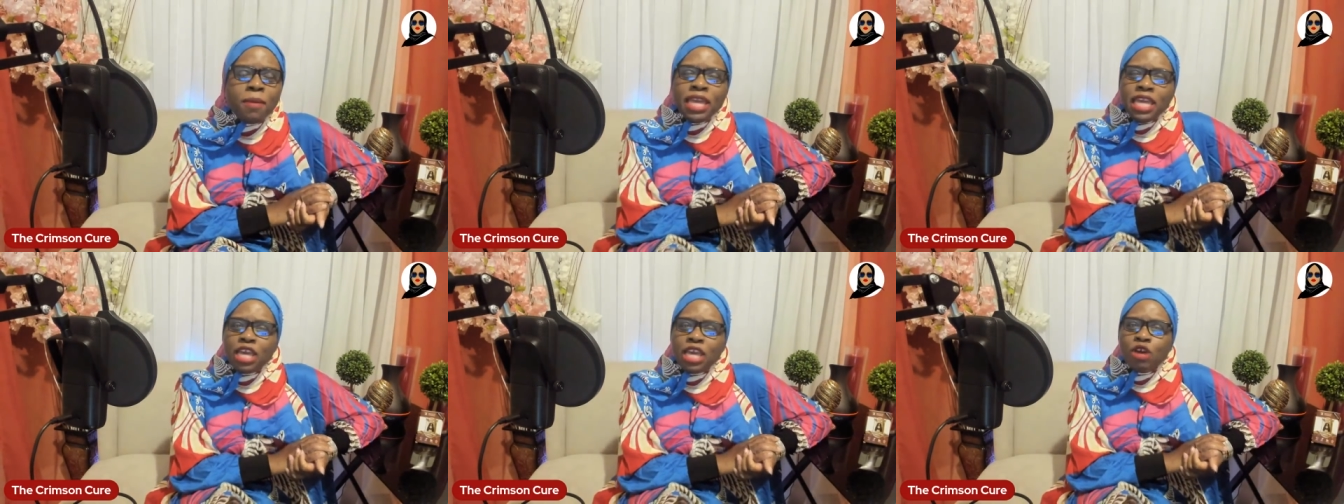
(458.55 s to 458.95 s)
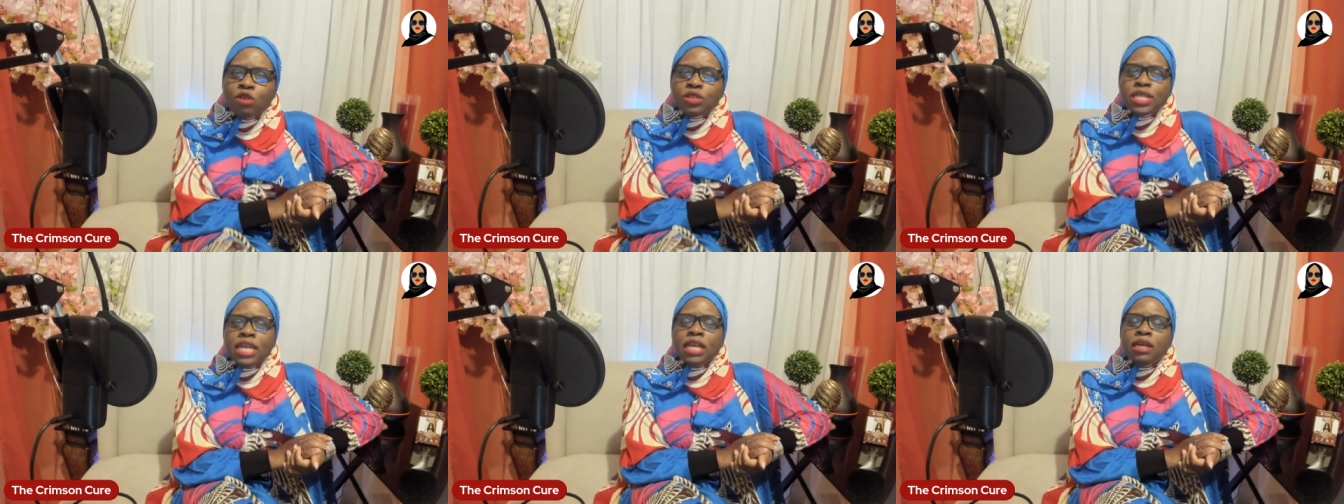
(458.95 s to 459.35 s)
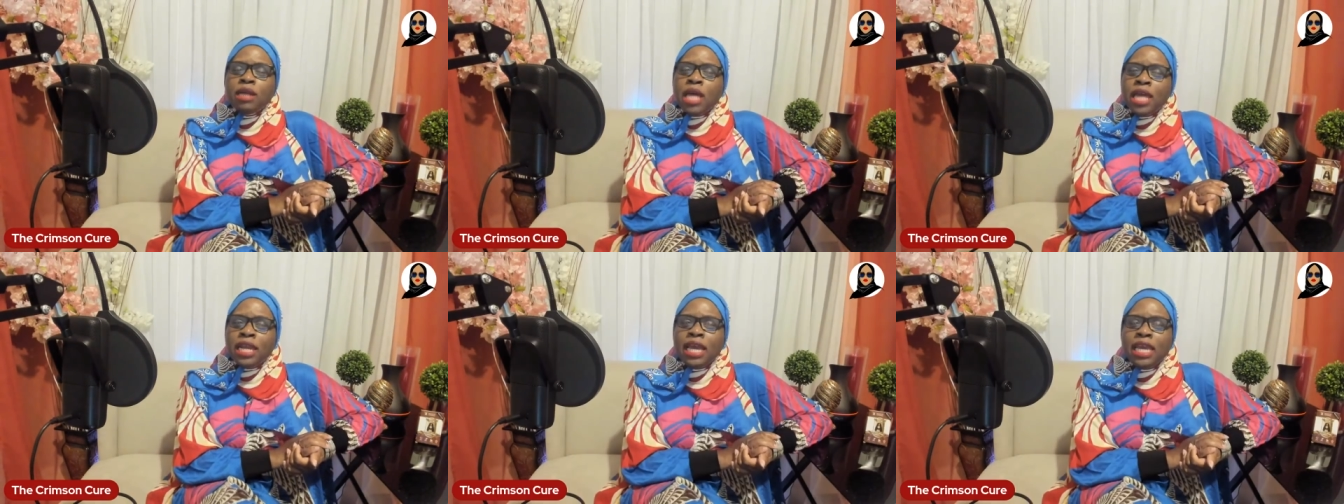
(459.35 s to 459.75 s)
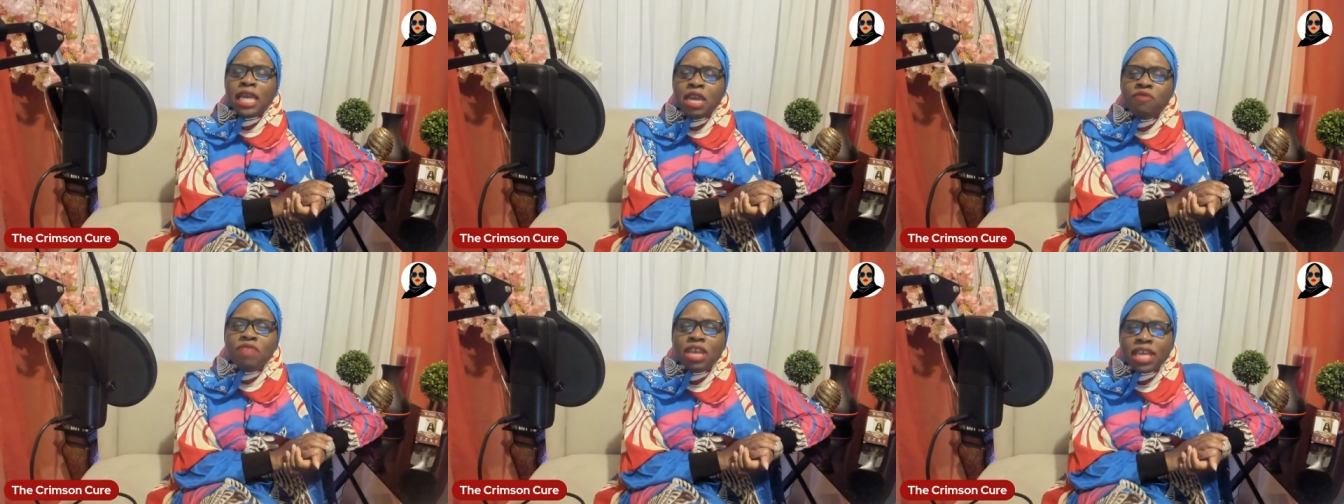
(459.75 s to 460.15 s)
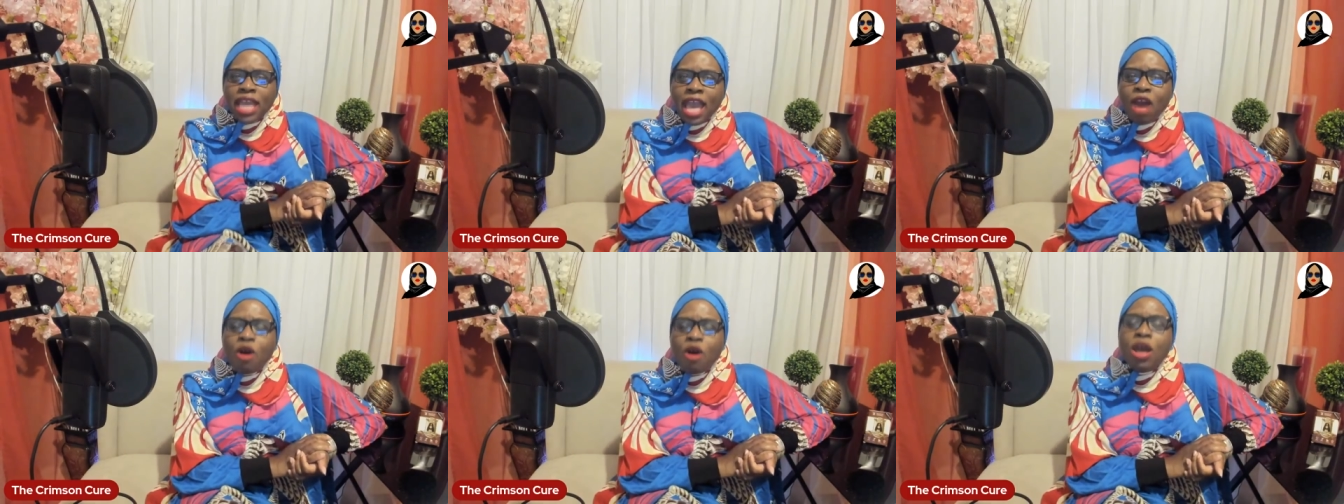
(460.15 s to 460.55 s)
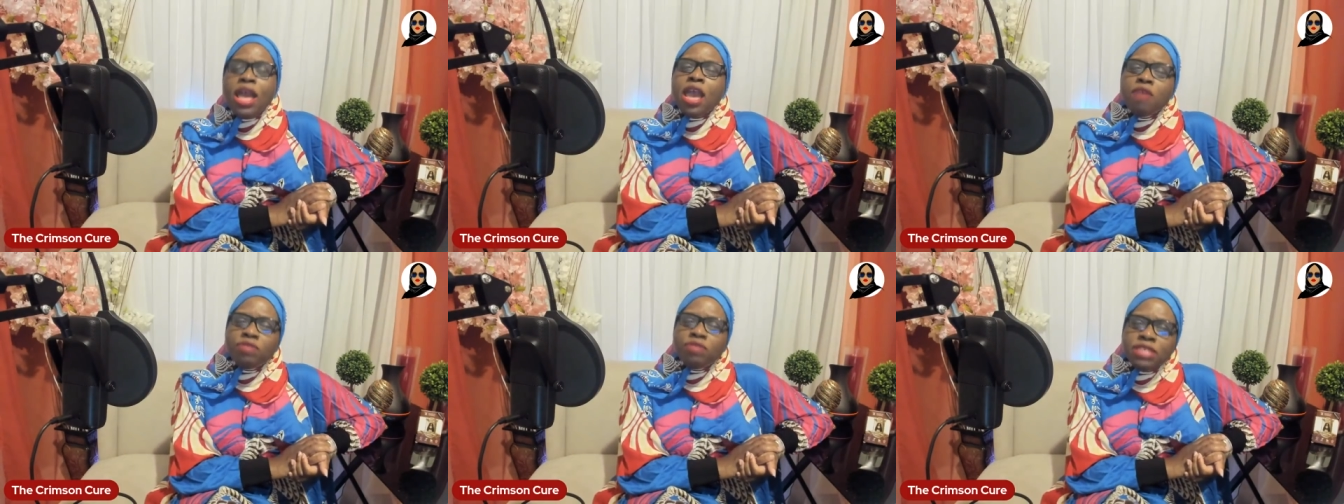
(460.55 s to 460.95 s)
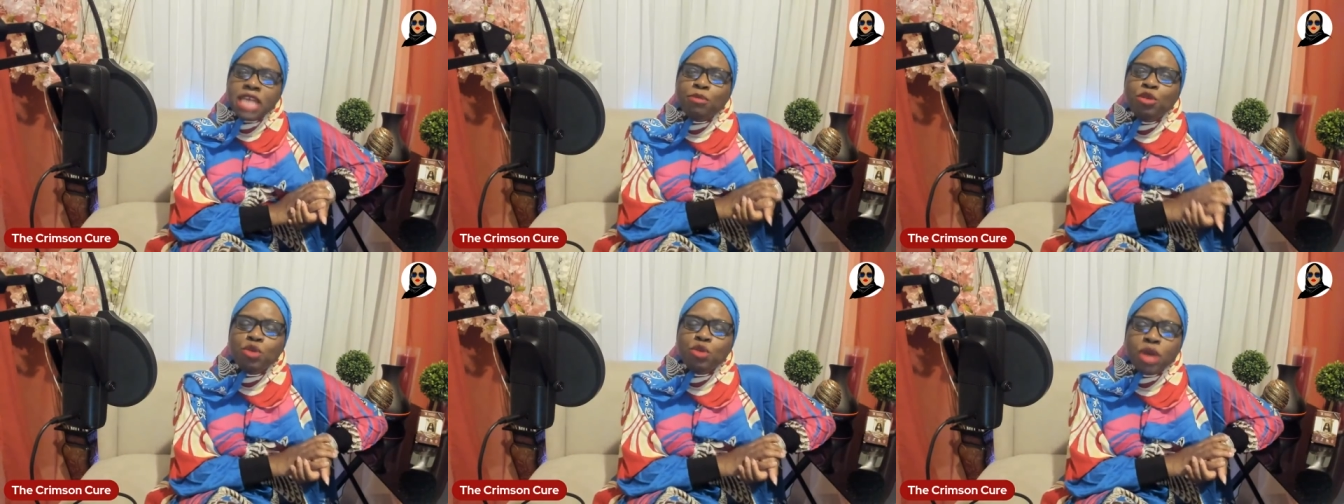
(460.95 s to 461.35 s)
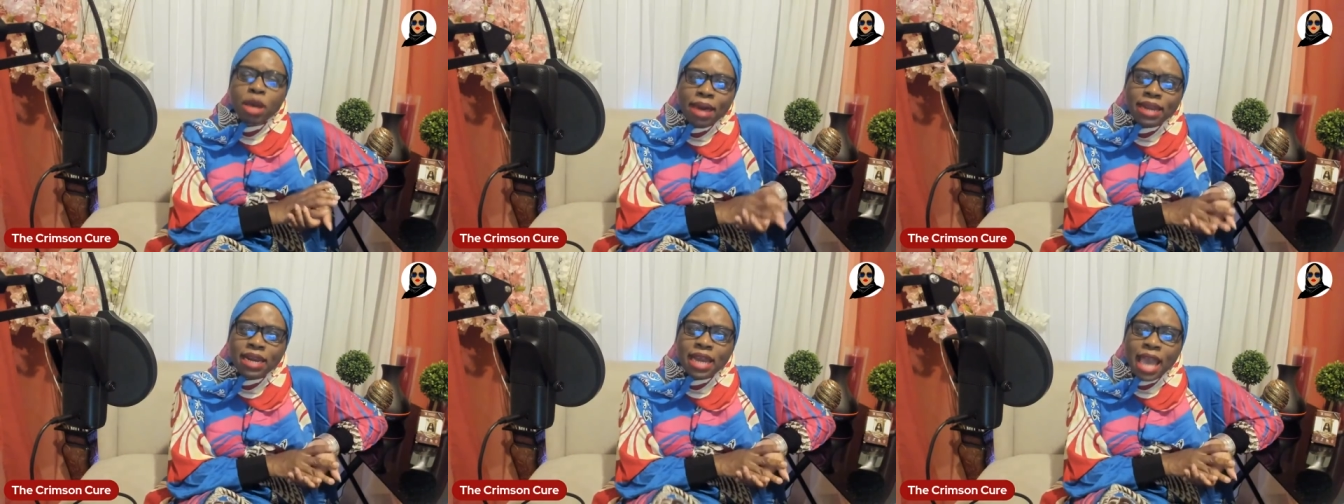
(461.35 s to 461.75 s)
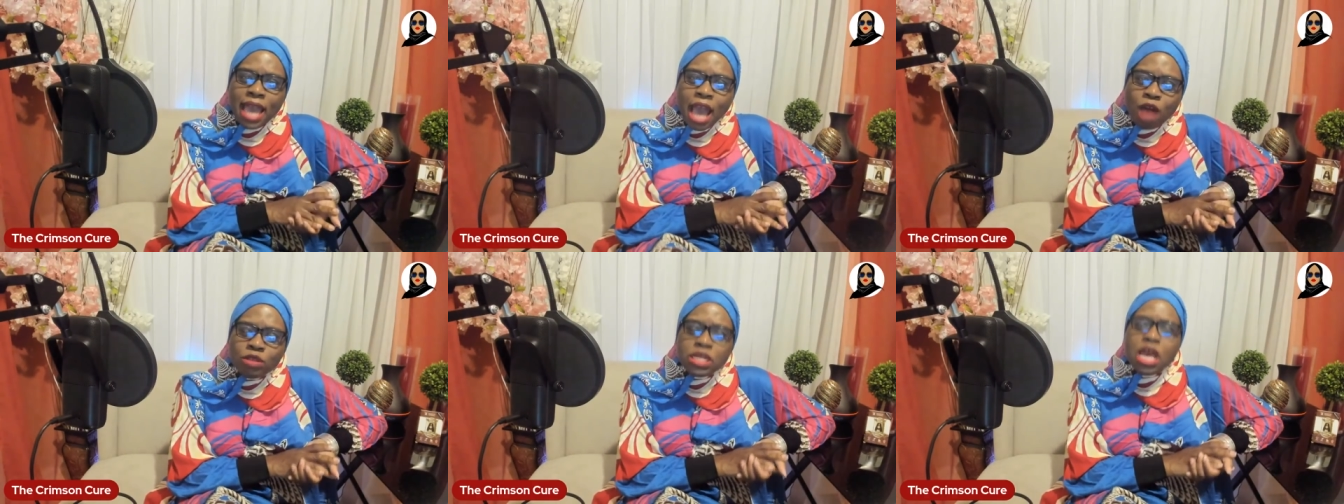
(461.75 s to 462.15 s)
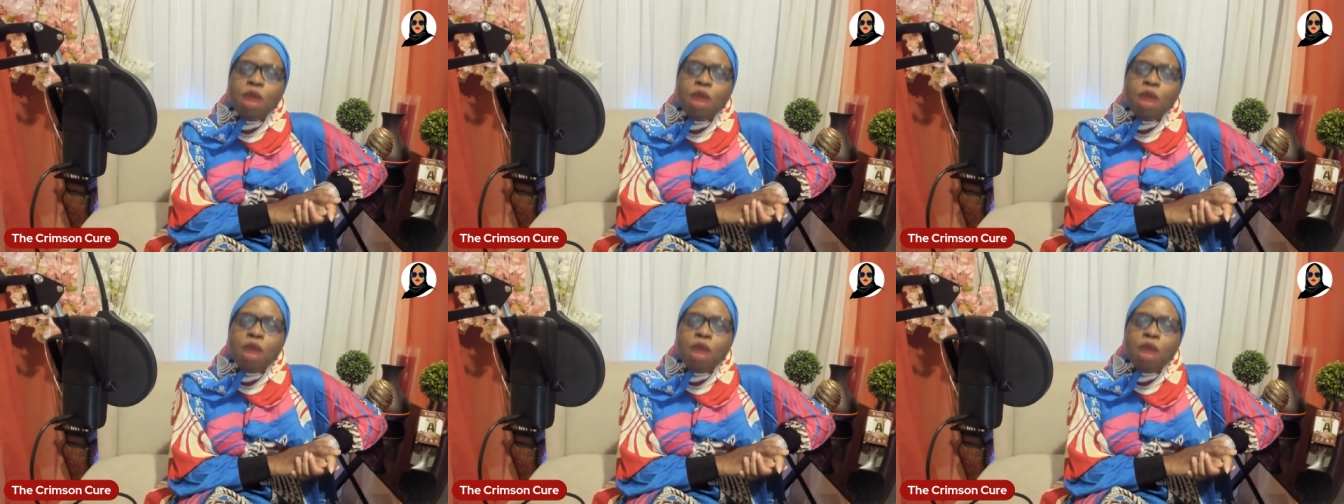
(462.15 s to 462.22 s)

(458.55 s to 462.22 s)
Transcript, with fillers: heels, and a and an evening gown every time you come out of the house,